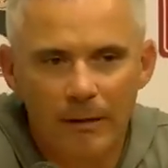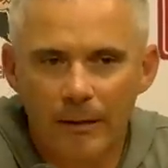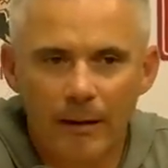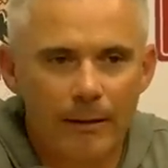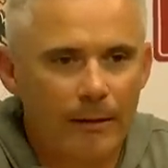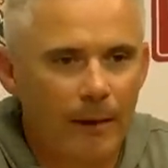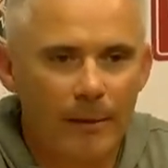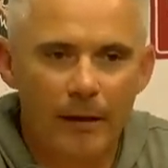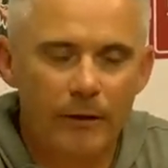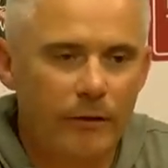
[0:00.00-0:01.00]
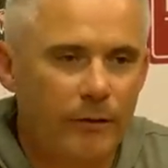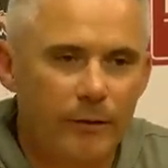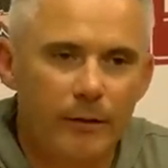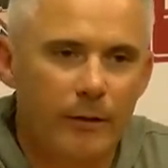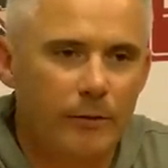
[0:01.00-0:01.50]
Yeah, I mean it's
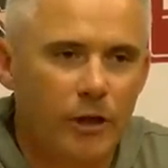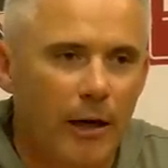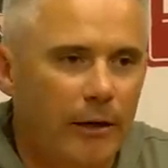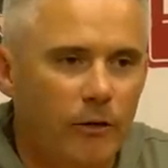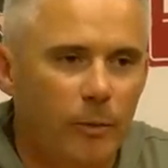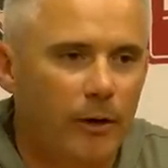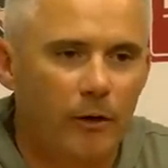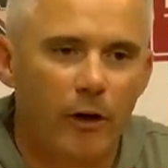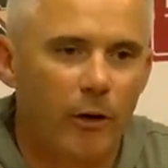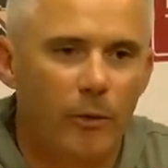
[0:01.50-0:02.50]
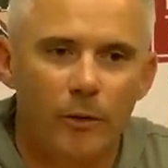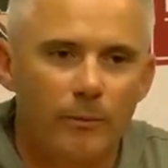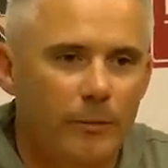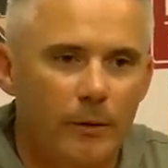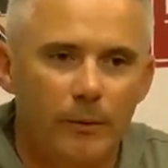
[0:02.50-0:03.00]
you know Johnny's been incredible.
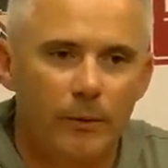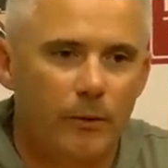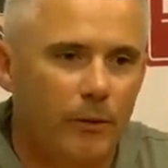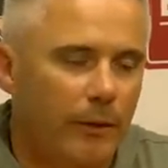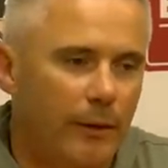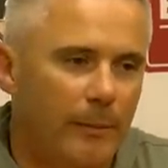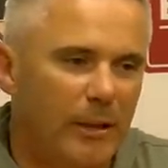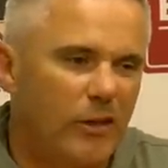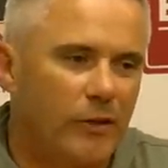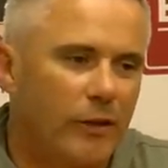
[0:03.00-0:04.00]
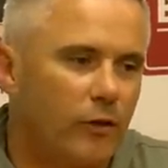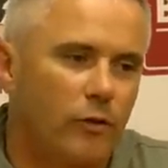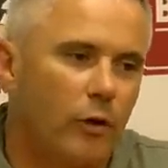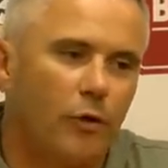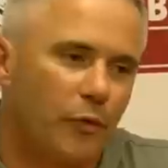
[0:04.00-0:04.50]
You know, through, I mean just his
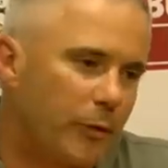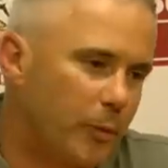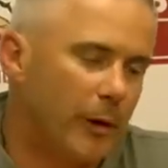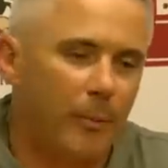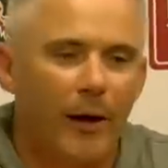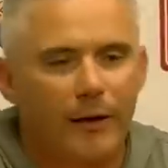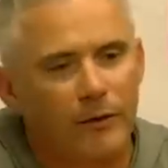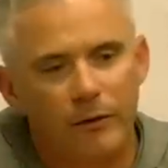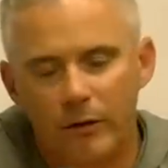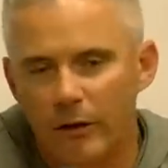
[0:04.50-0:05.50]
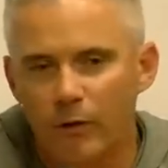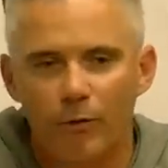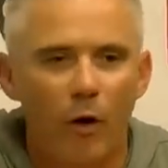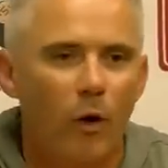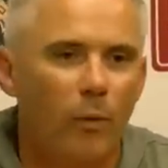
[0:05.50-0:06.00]
growth from spring practice to this
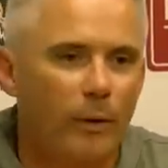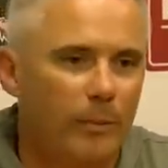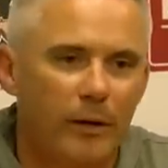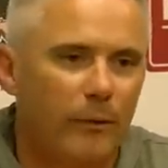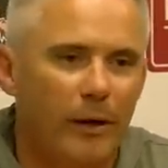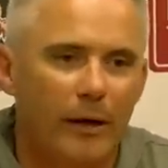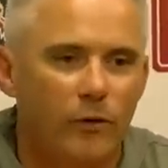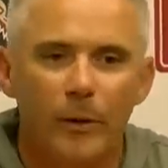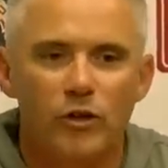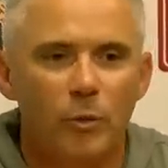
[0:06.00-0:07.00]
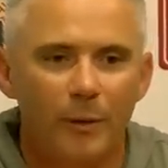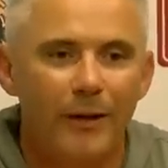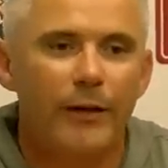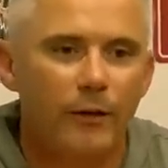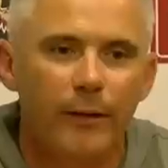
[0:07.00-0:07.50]
fall. We believe we got a special
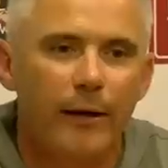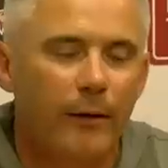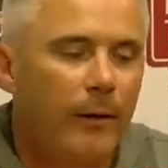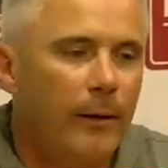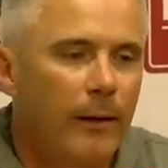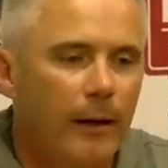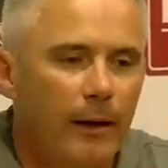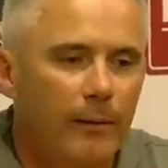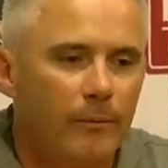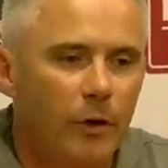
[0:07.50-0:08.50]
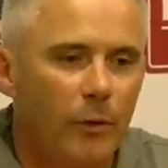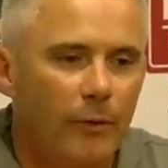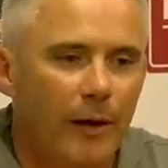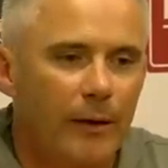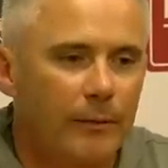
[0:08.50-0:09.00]
player there. Um, you know,
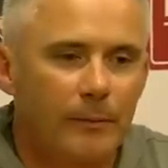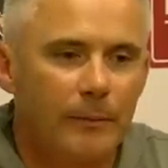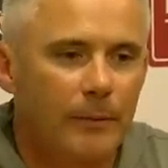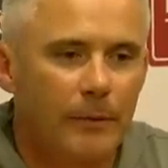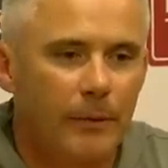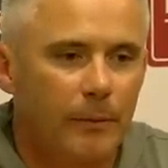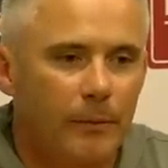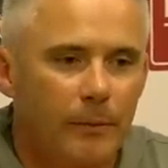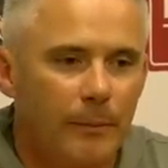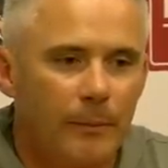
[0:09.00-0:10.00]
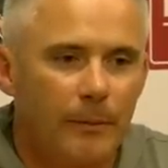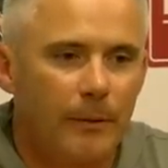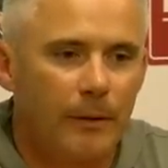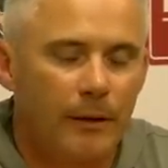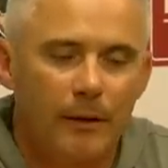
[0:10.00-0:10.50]
we've got you know
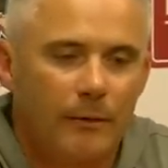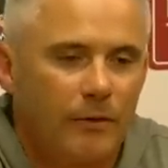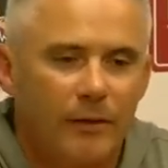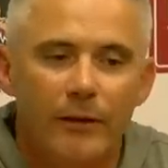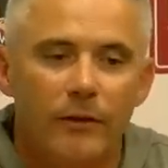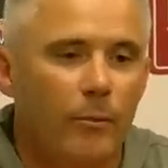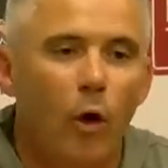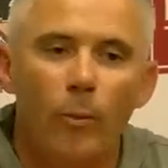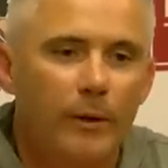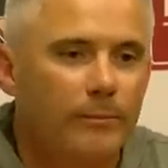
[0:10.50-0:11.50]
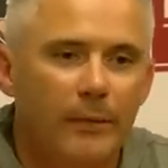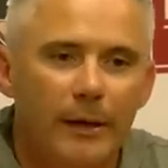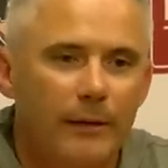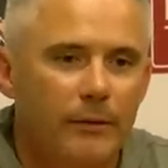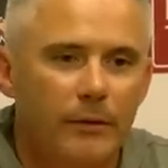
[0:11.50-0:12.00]
he sees the moment,
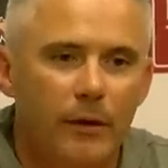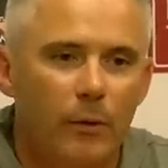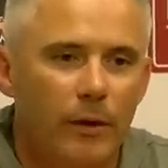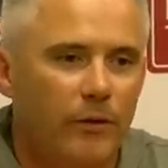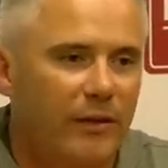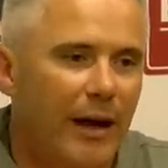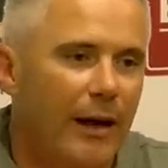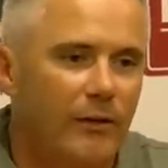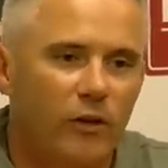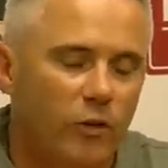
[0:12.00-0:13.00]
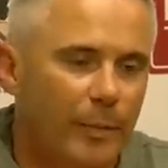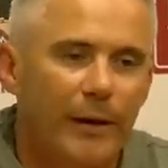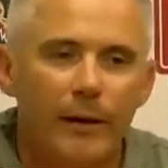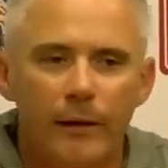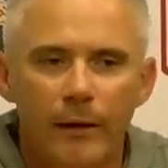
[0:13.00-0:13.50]
man. You know his size, his
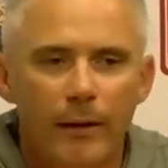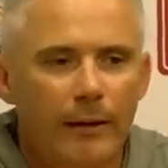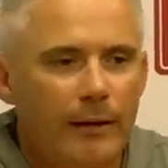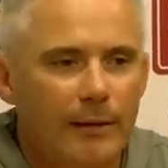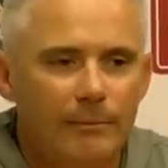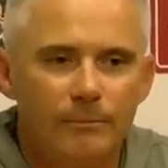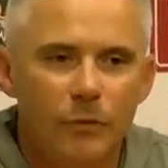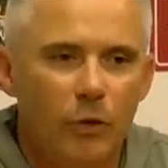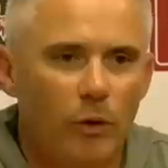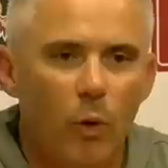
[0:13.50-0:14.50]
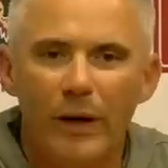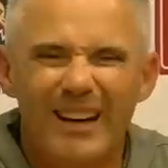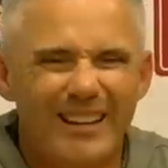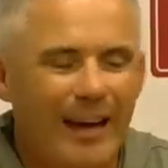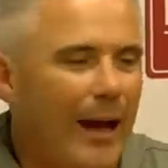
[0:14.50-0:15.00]
speed. Uh, you know, going
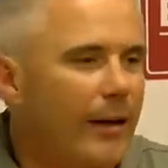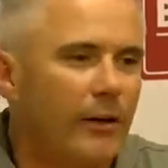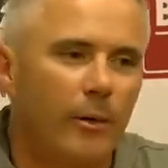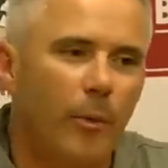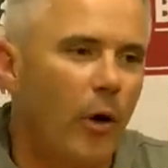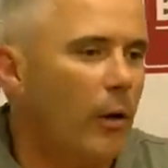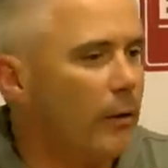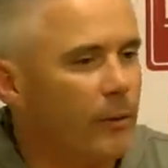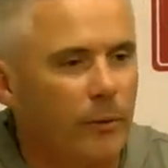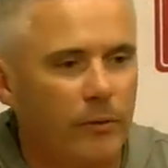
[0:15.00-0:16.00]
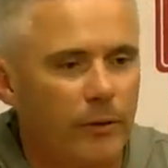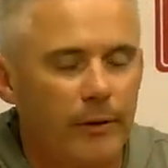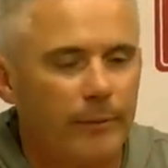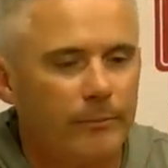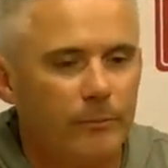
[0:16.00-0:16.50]
and attacking the ball. It was
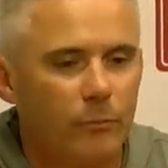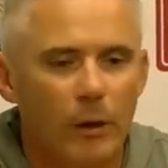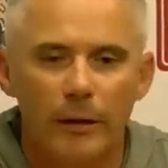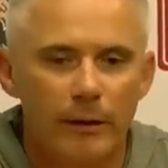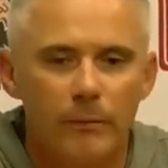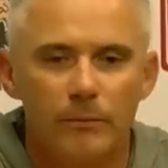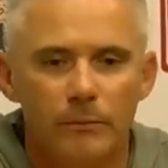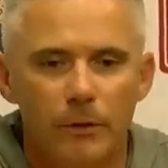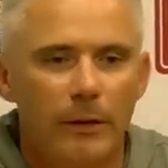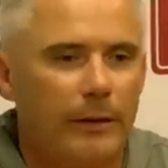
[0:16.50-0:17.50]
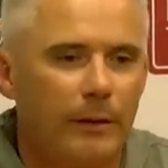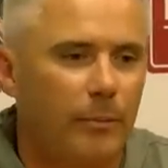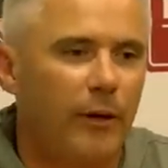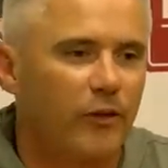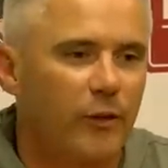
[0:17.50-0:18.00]
um, really really an
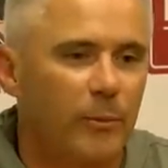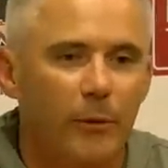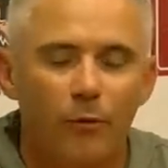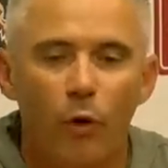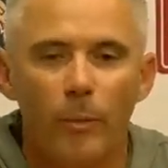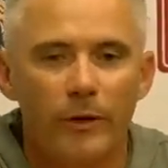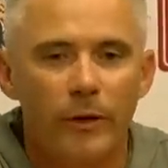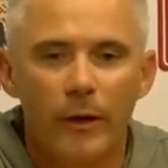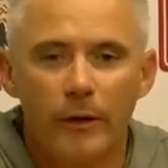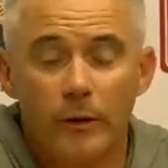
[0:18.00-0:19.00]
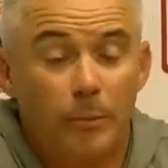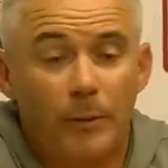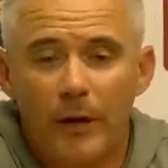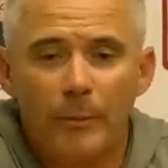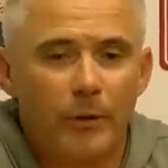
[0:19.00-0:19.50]
impressive performance. You
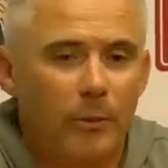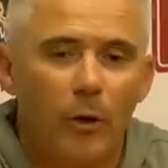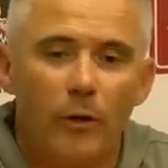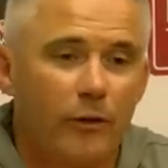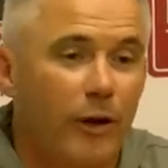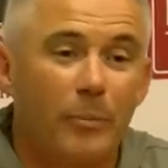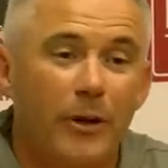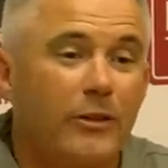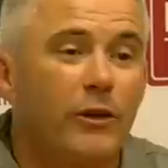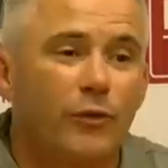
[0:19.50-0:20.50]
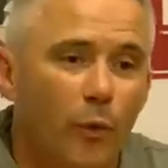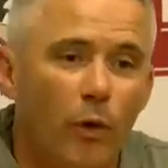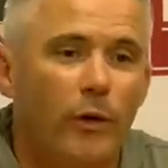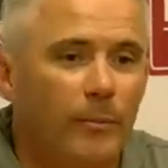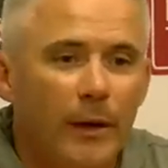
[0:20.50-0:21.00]
take put the ball in great places
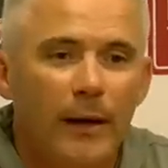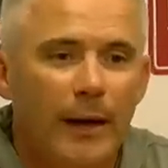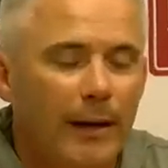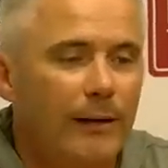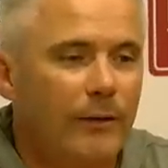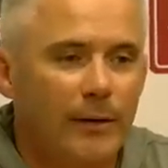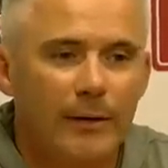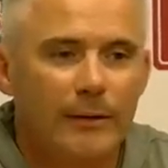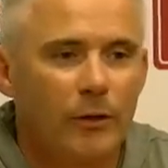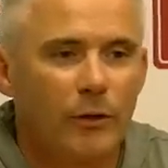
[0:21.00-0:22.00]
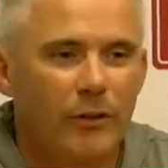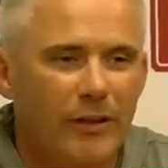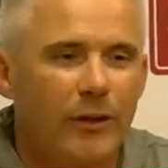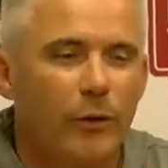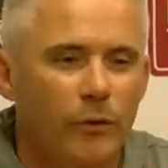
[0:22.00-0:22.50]
for him, and uh, you know to
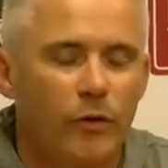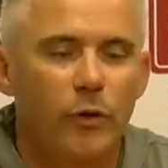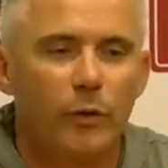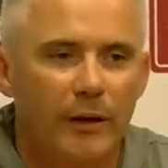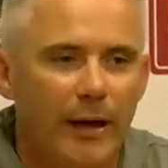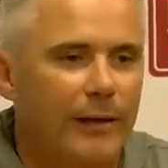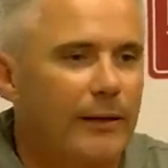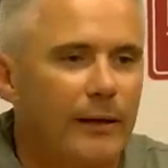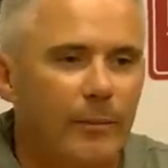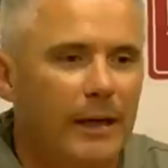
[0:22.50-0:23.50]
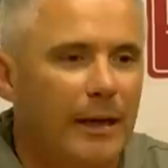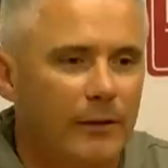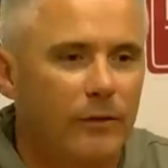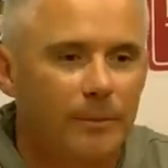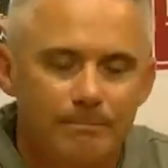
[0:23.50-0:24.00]
see those two connecting. I mean
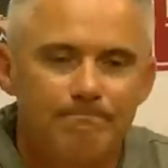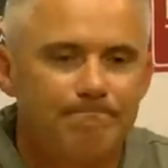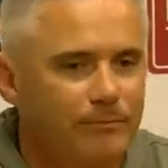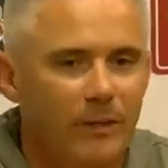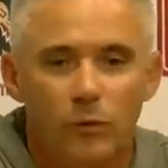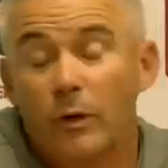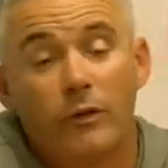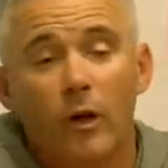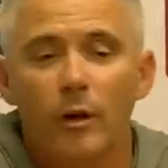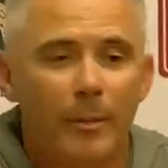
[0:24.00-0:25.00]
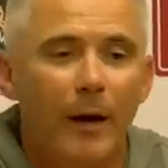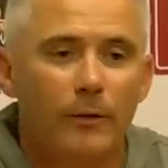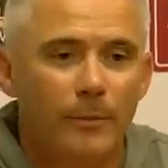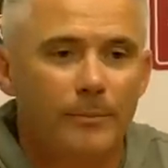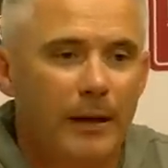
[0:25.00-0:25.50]
that's that's what it's all
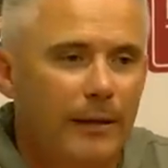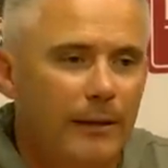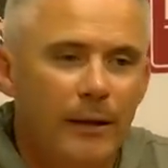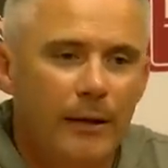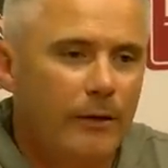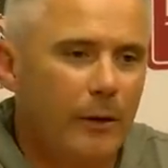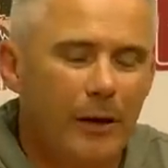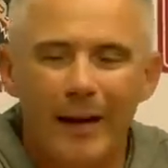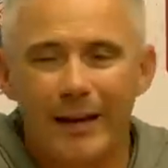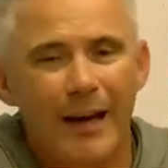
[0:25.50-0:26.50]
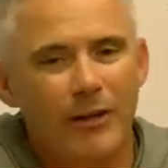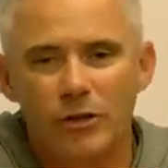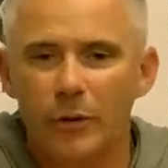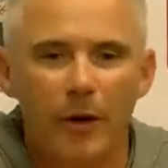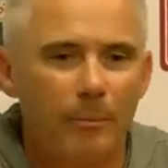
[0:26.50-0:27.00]
about. And you know, a lot of guys
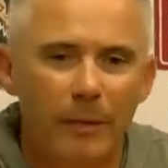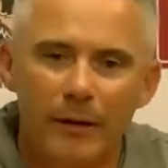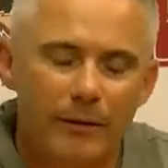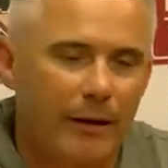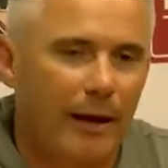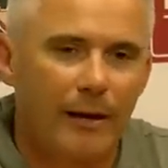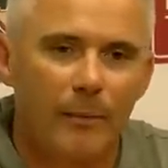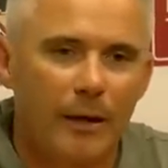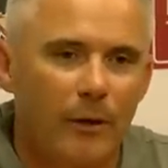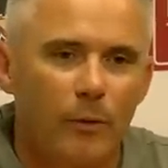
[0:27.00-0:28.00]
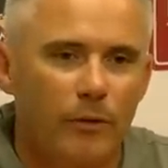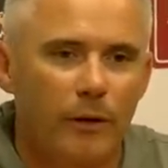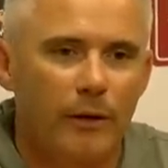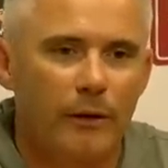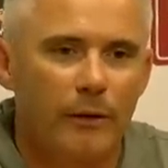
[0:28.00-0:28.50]
showed up big tonight. I mean, it was
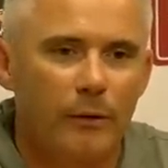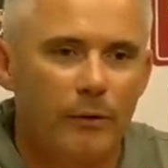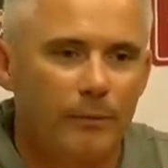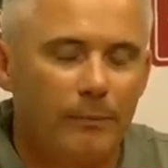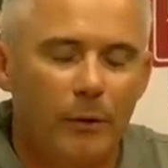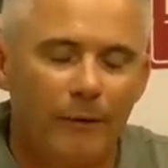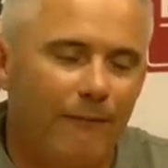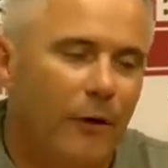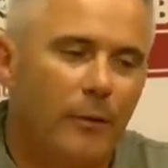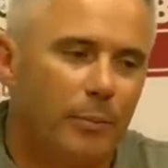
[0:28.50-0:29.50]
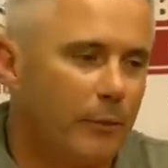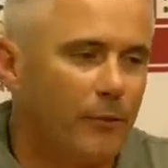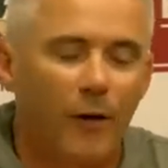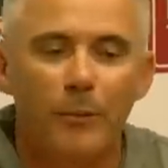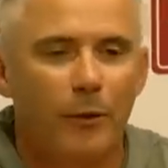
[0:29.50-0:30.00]
a uh, it was a it was a fun
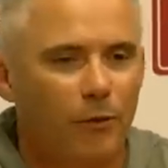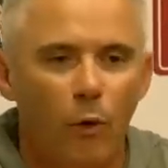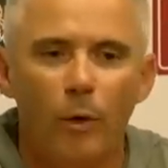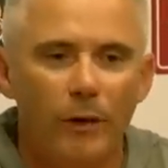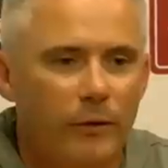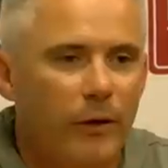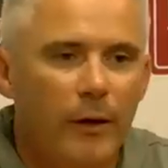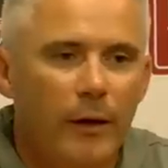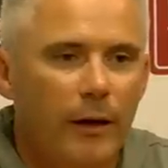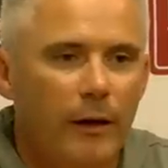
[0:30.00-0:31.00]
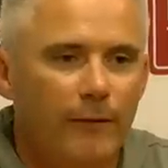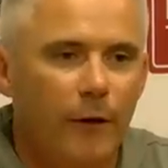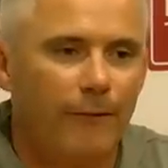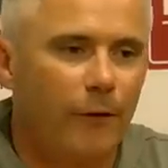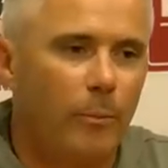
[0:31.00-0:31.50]
fun performance uh, for
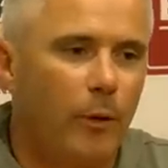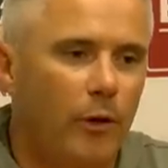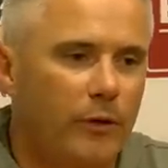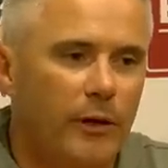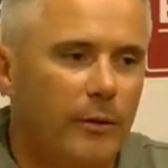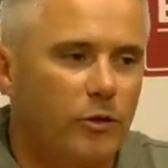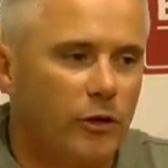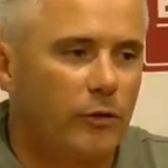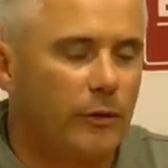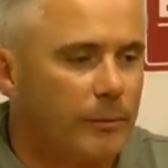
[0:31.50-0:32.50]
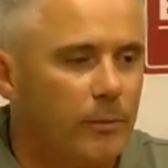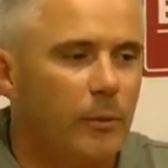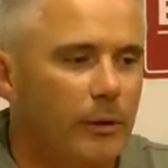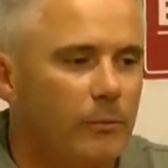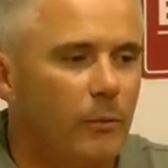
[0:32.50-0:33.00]
our football team. Just
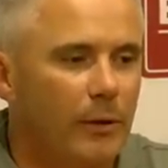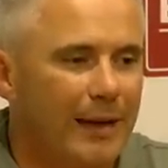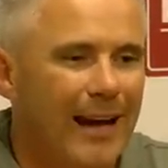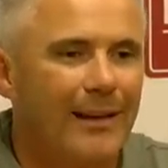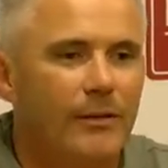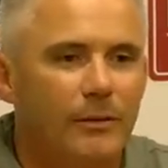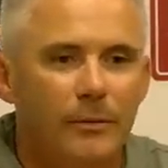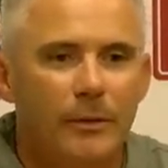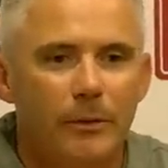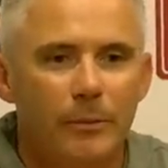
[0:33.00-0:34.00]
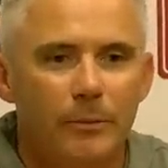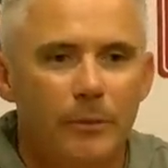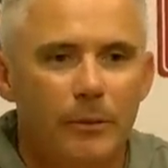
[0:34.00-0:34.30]
when when guys you know